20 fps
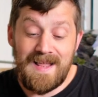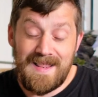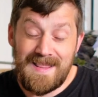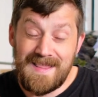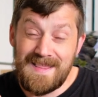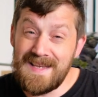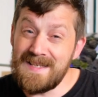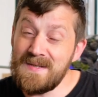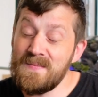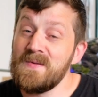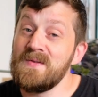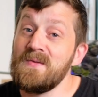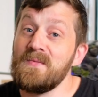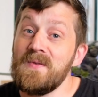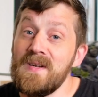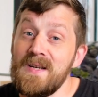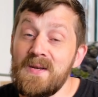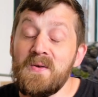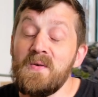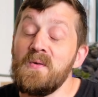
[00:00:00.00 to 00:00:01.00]
This was a
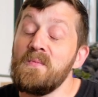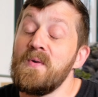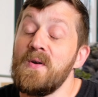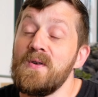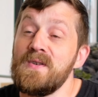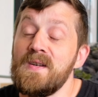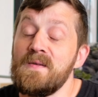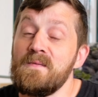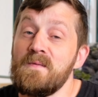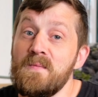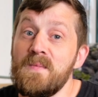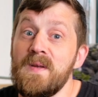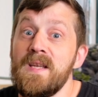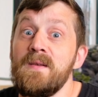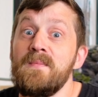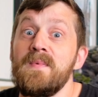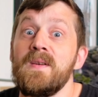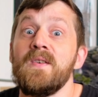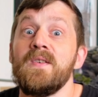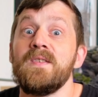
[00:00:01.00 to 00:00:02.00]
really cool project for me
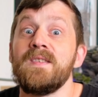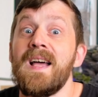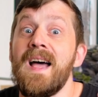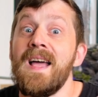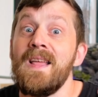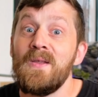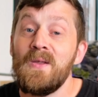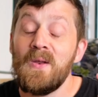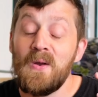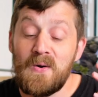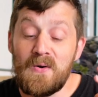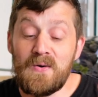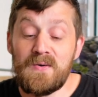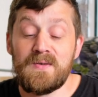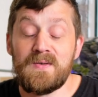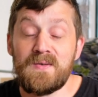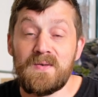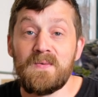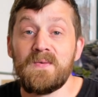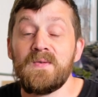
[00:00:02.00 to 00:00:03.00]
because I learned
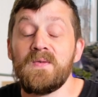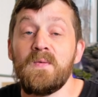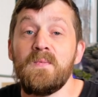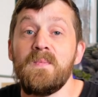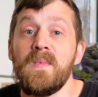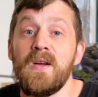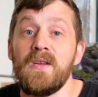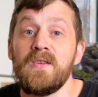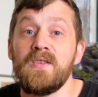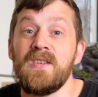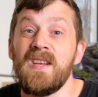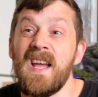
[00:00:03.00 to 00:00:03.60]
so much,